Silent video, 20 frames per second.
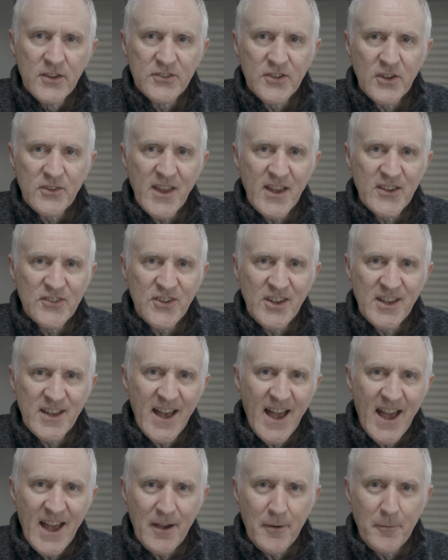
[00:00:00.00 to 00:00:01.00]
So that's
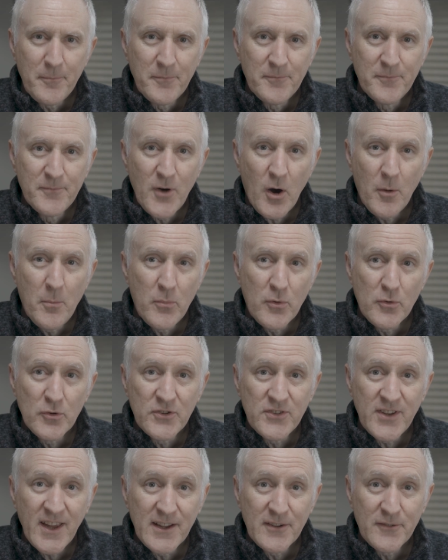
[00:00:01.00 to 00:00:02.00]
it. Our
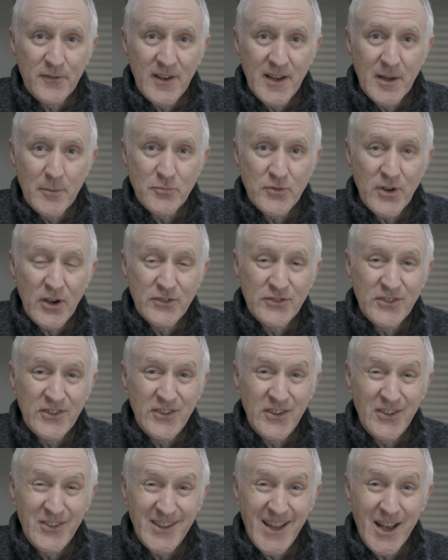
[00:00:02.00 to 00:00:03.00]
onboard tank filling
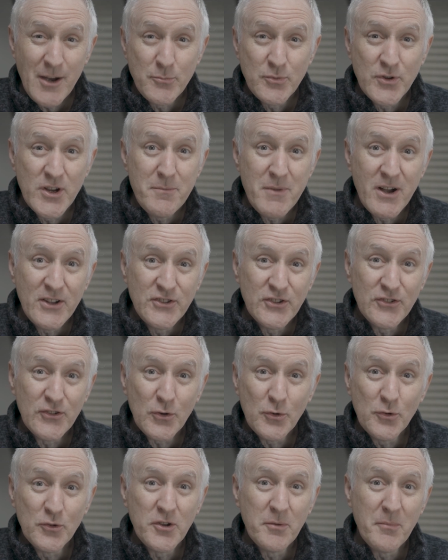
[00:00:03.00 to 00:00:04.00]
process is now pretty much
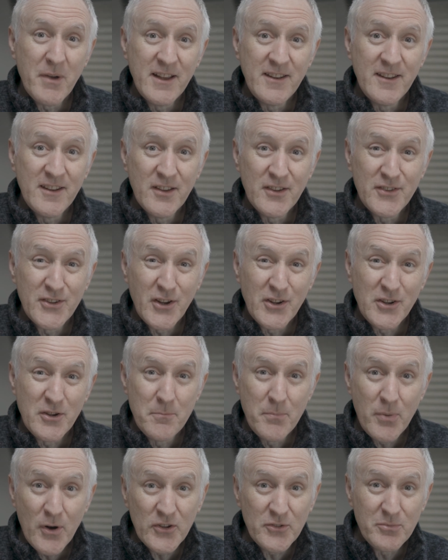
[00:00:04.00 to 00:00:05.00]
as automated as I
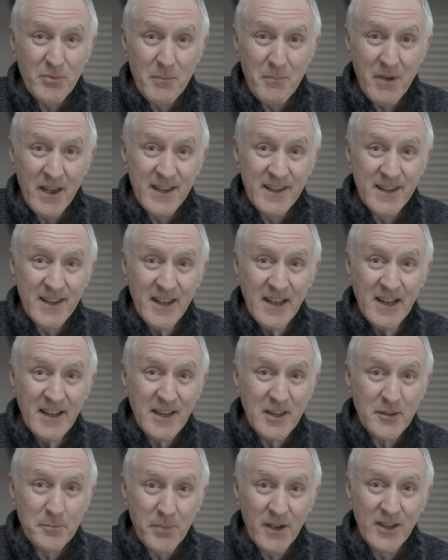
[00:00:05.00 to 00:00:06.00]
can possibly make it
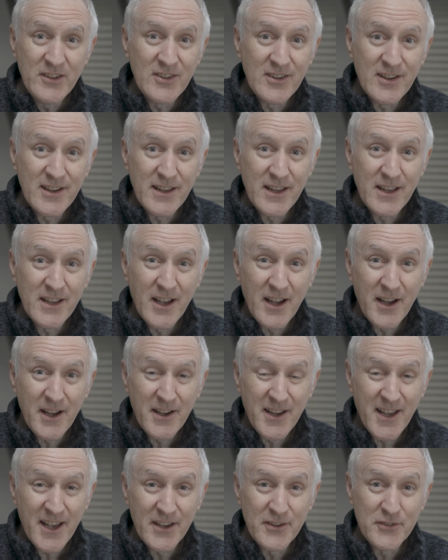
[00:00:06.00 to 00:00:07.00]
and it's basically
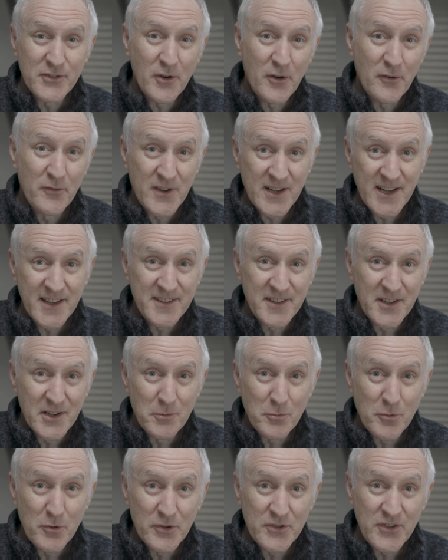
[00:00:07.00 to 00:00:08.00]
a case of collecting
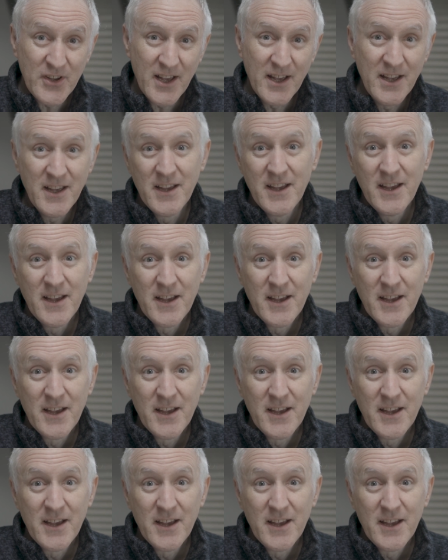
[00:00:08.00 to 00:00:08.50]
the water,